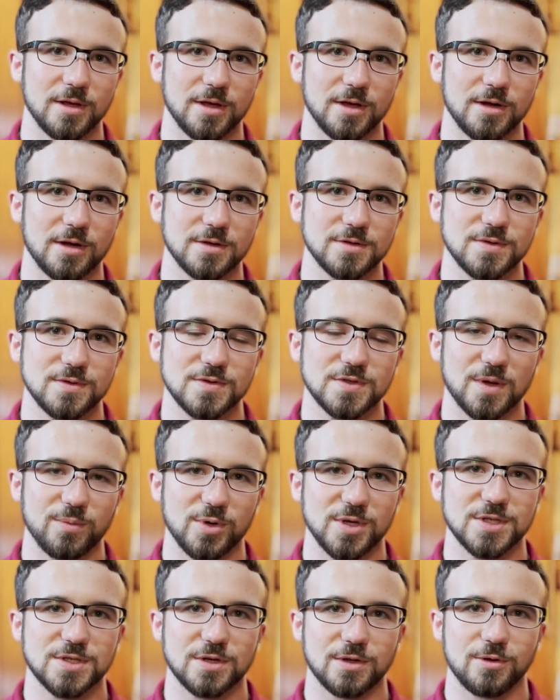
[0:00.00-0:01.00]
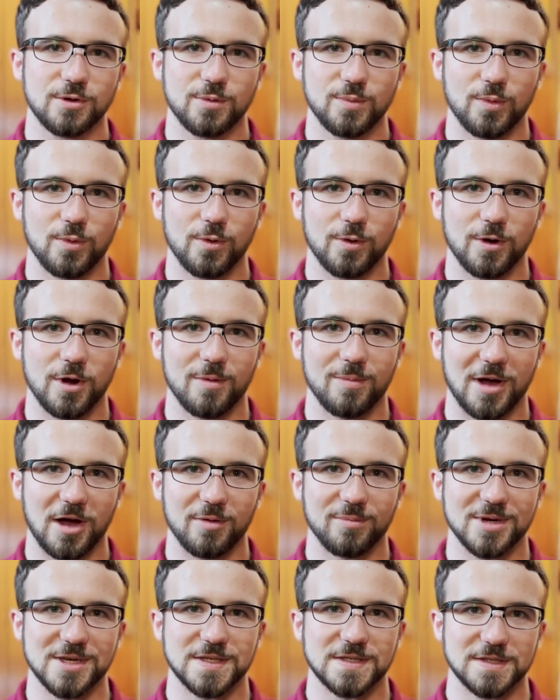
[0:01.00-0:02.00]
and also in some ways to learn more
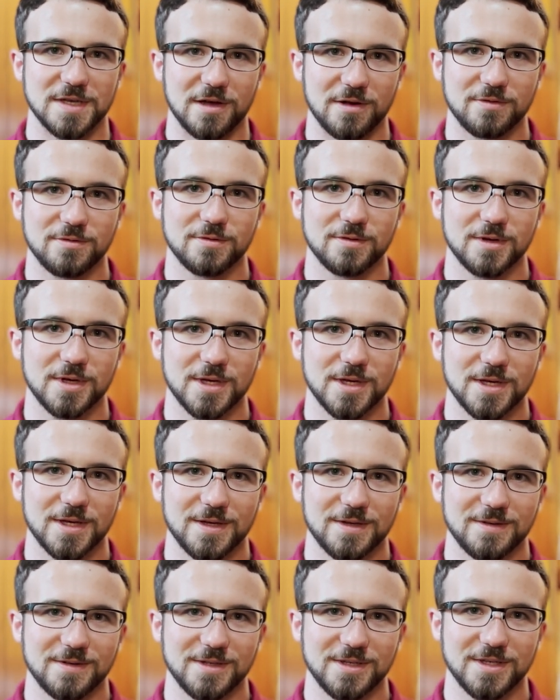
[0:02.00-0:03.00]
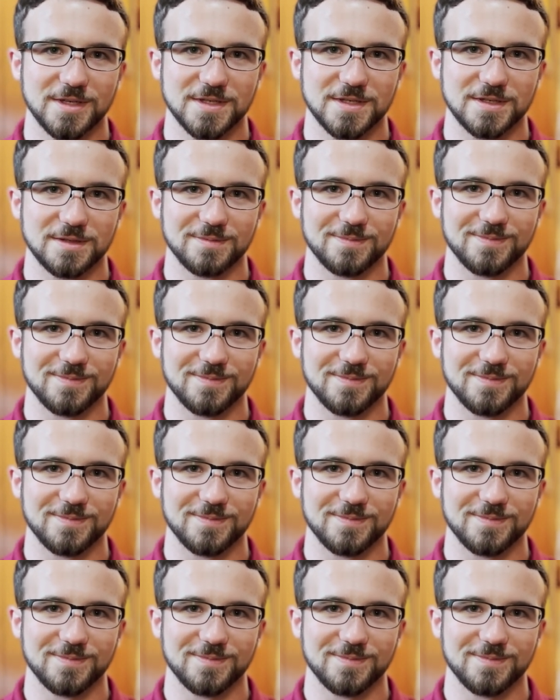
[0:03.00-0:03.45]
about myself. Because